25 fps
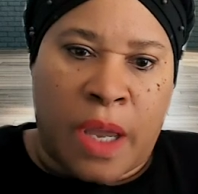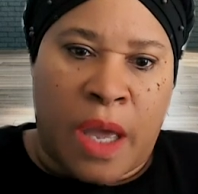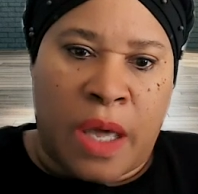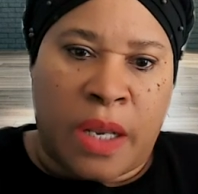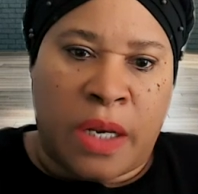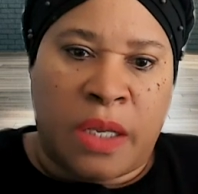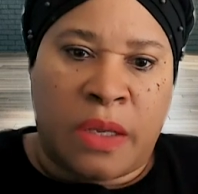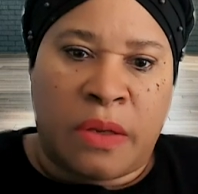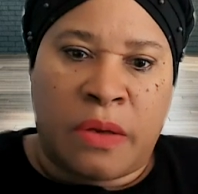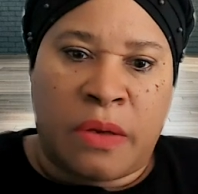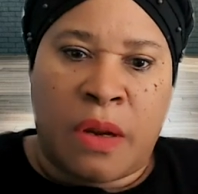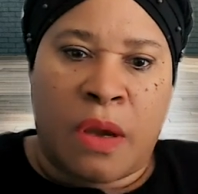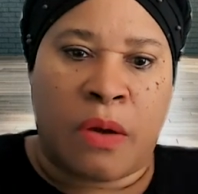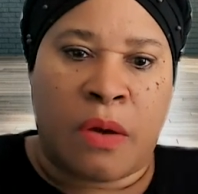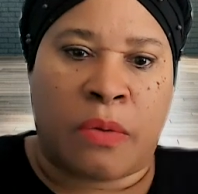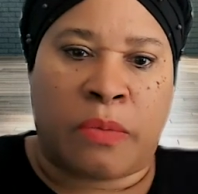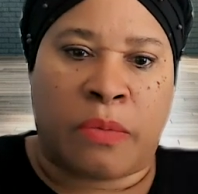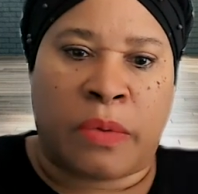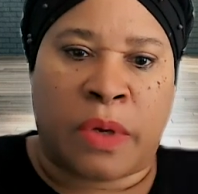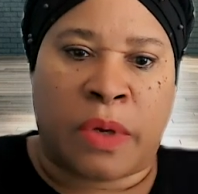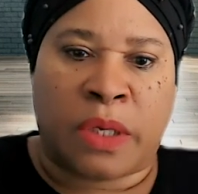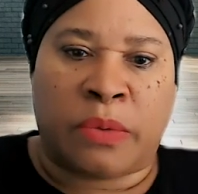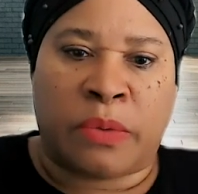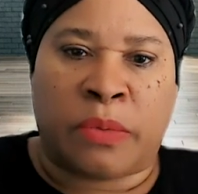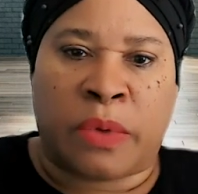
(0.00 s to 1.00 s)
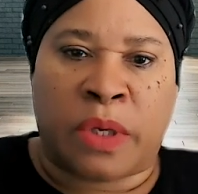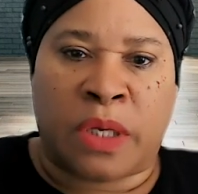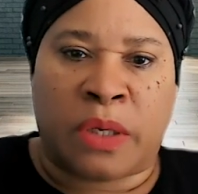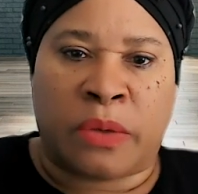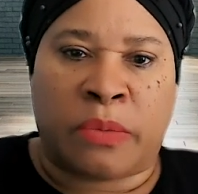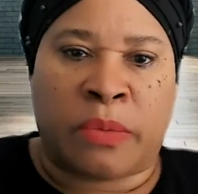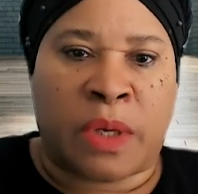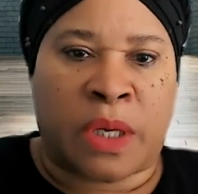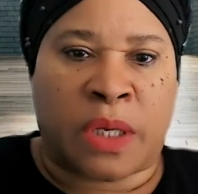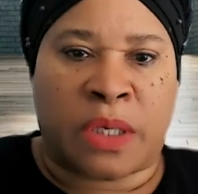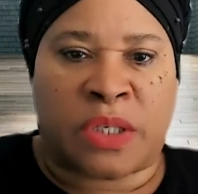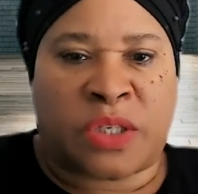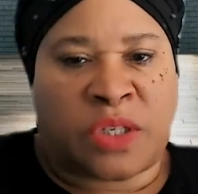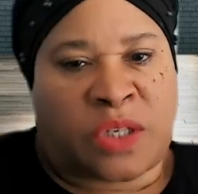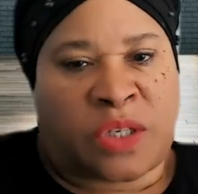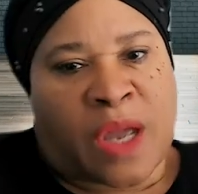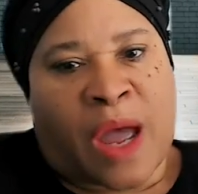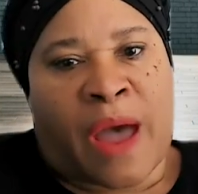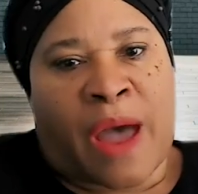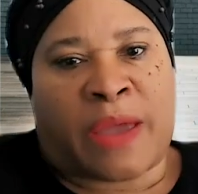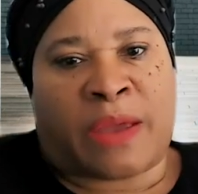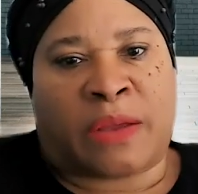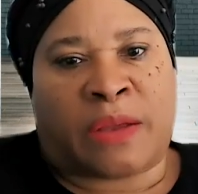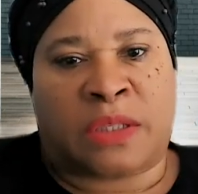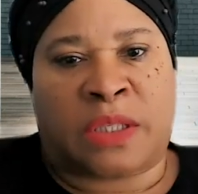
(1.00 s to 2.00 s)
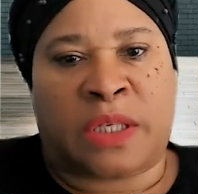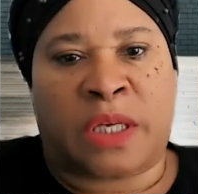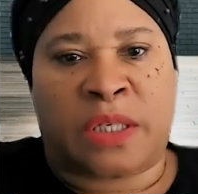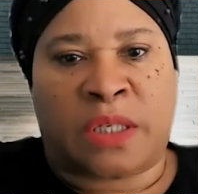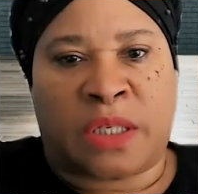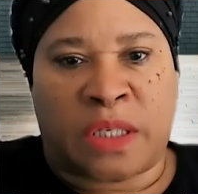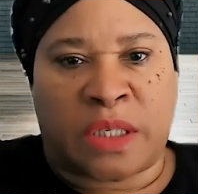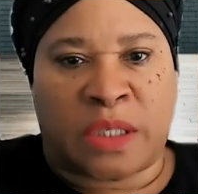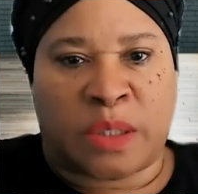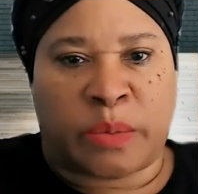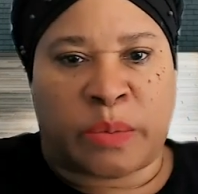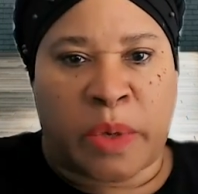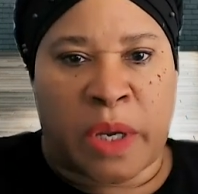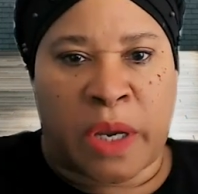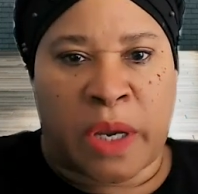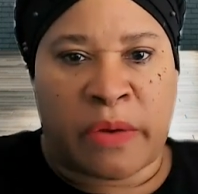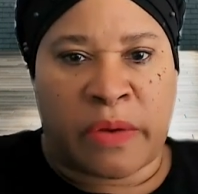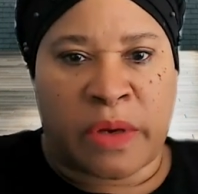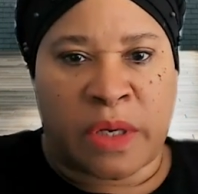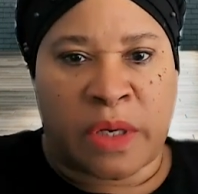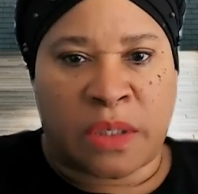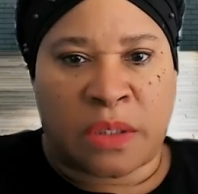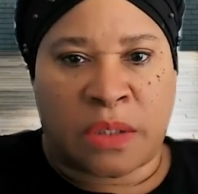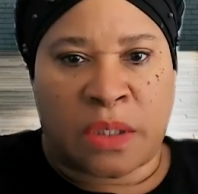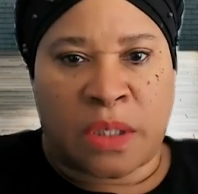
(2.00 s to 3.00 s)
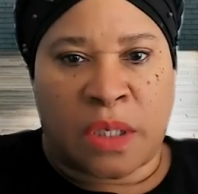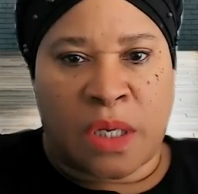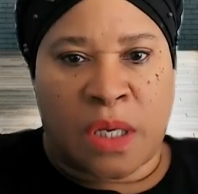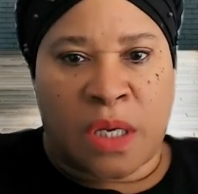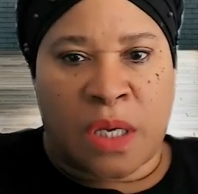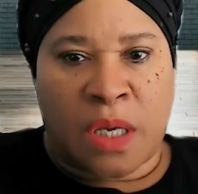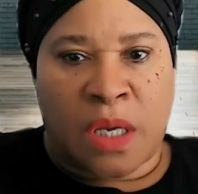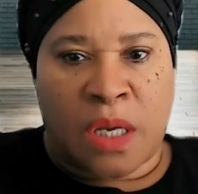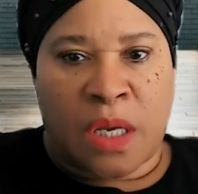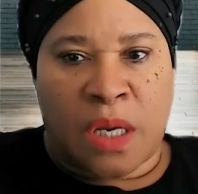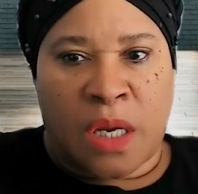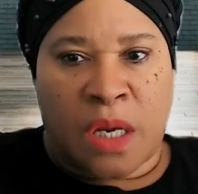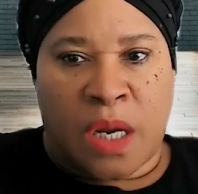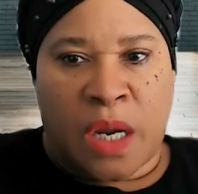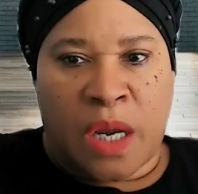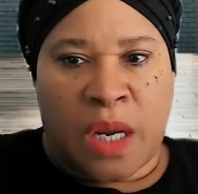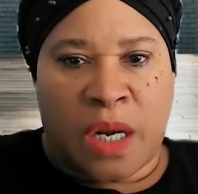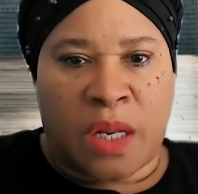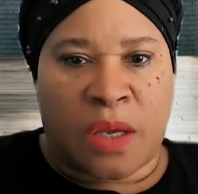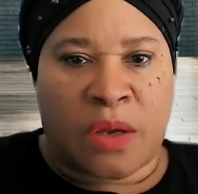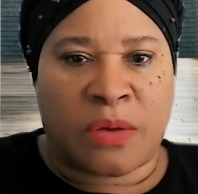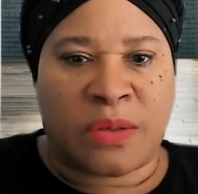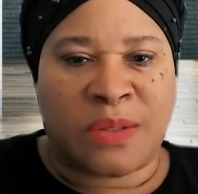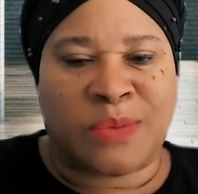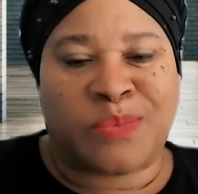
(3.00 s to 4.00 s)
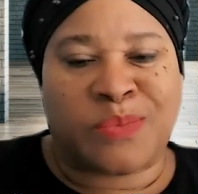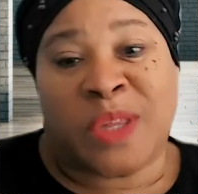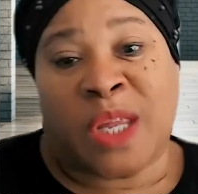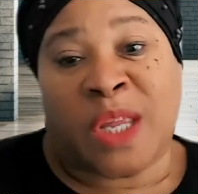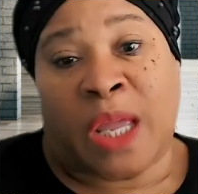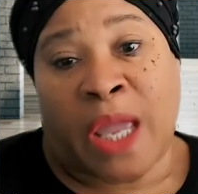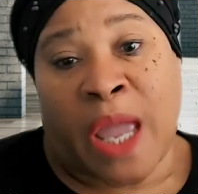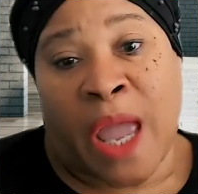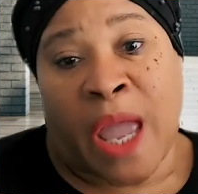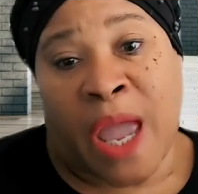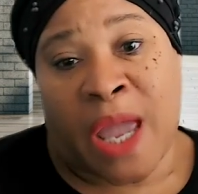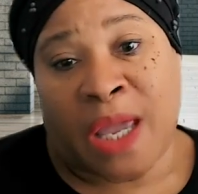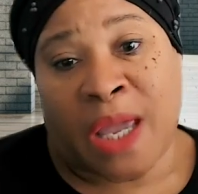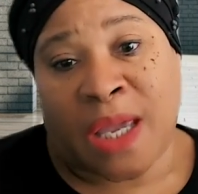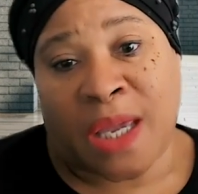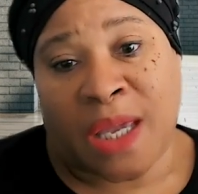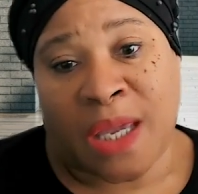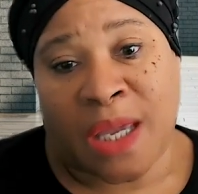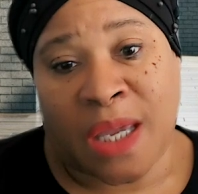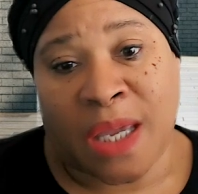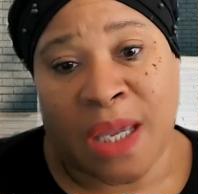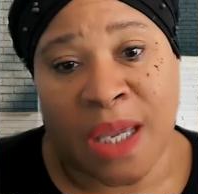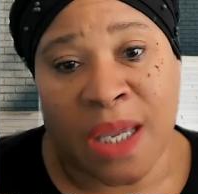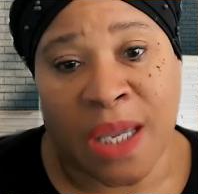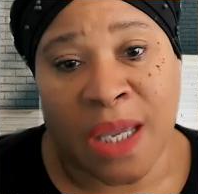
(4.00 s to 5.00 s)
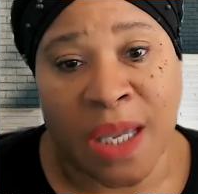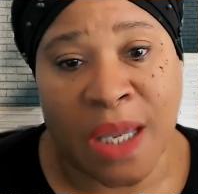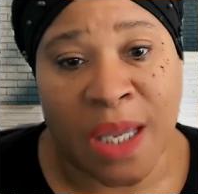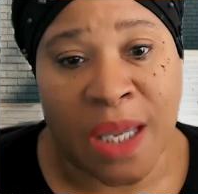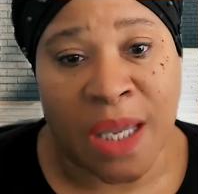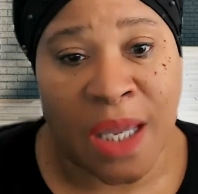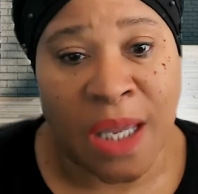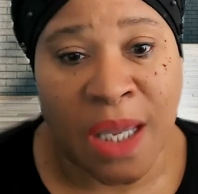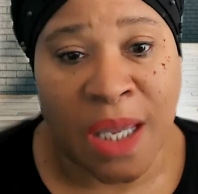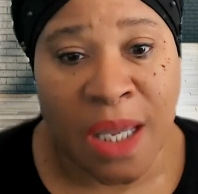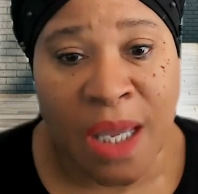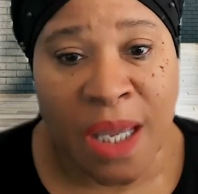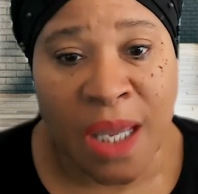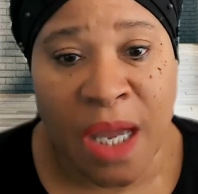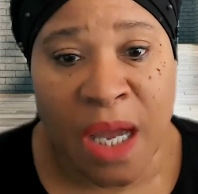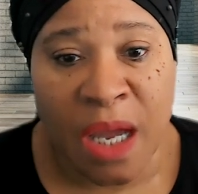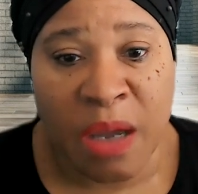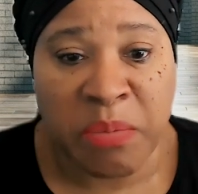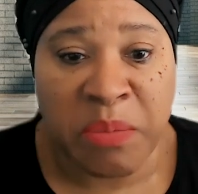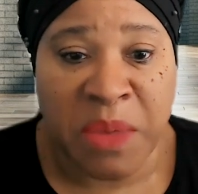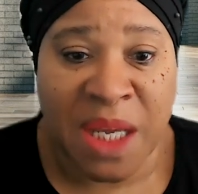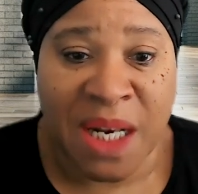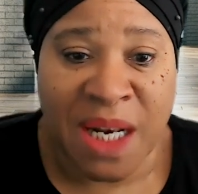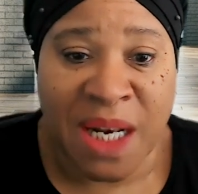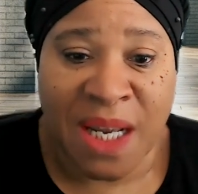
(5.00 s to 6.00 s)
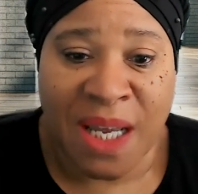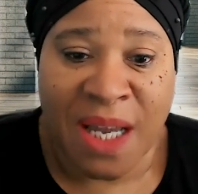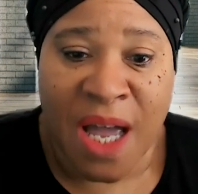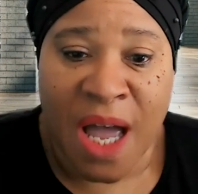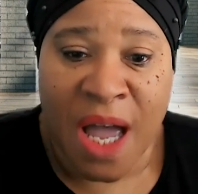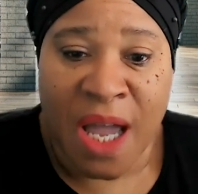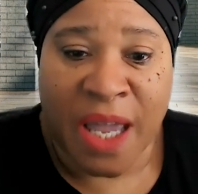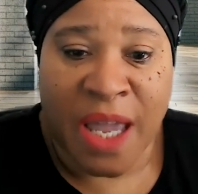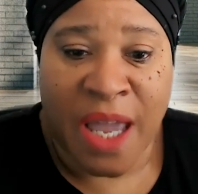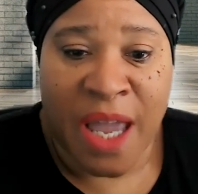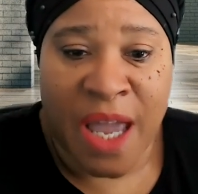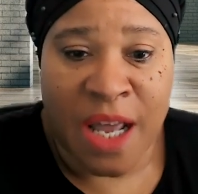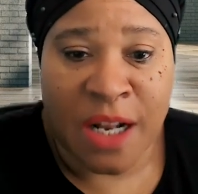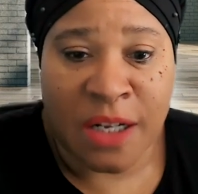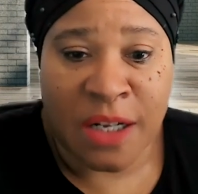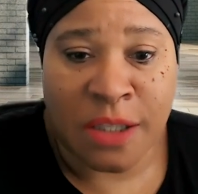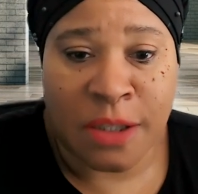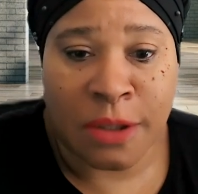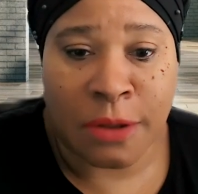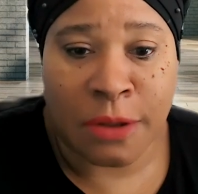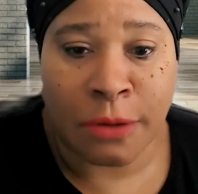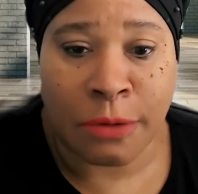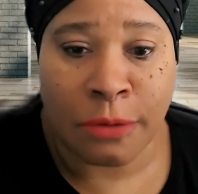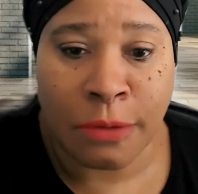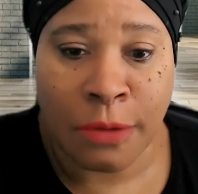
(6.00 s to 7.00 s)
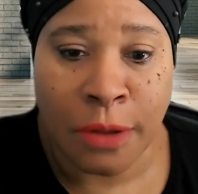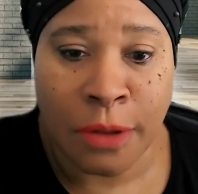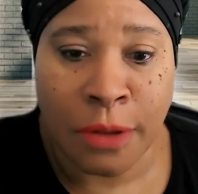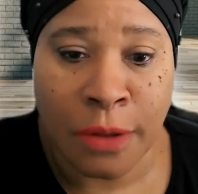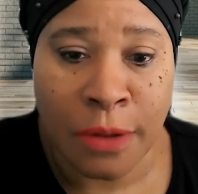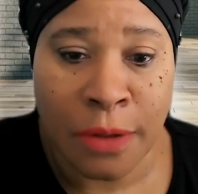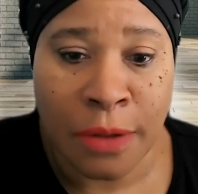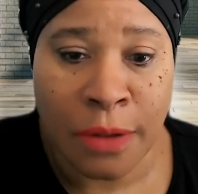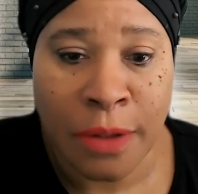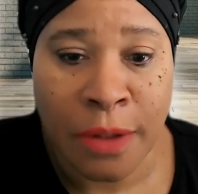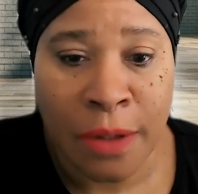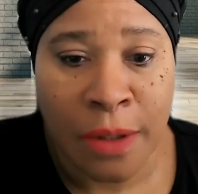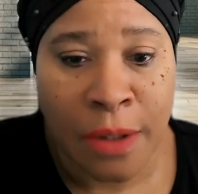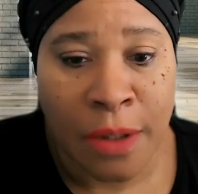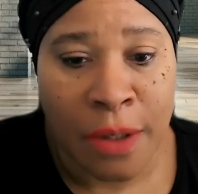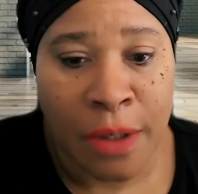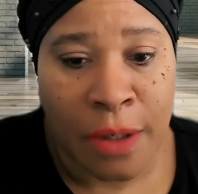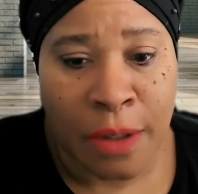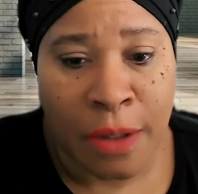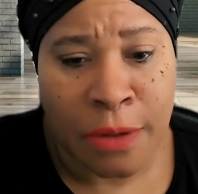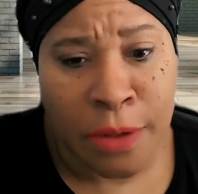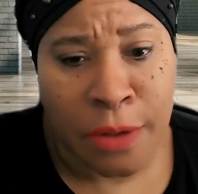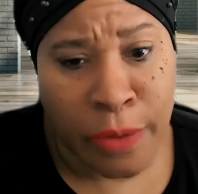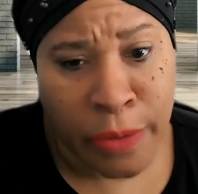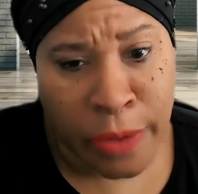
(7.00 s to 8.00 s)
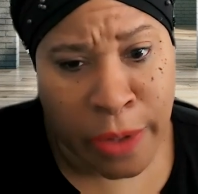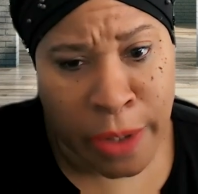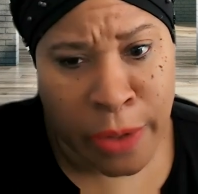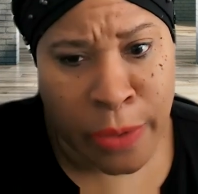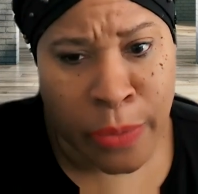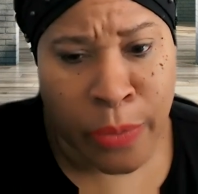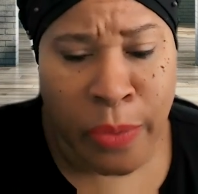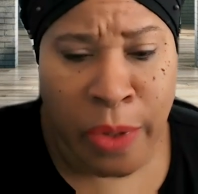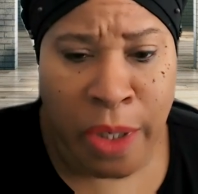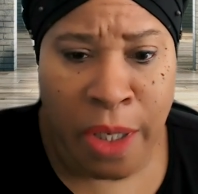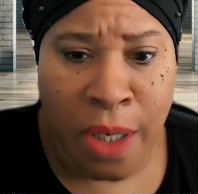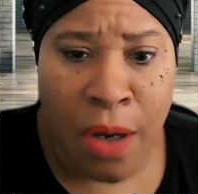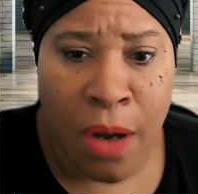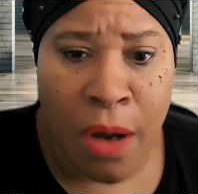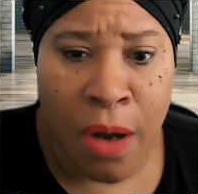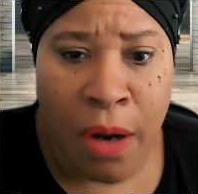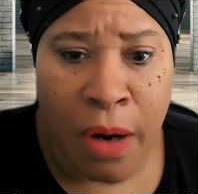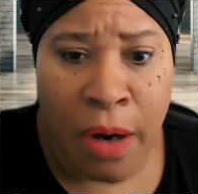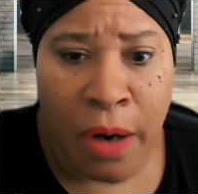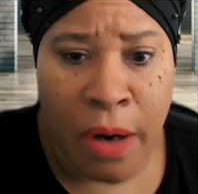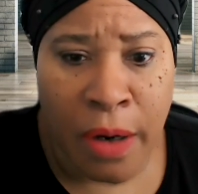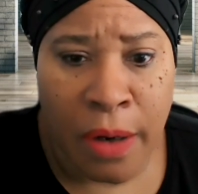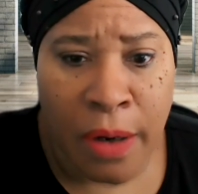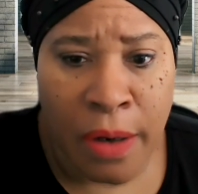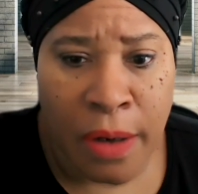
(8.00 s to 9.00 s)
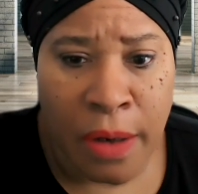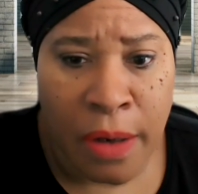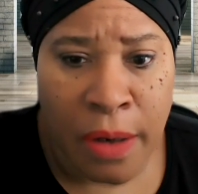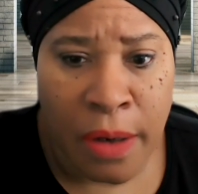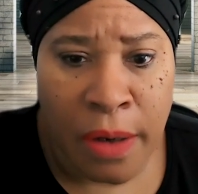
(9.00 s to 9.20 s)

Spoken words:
How do you know what Kyle said to his parents? And he goes, "Hey, a meeting got canceled. So here we are."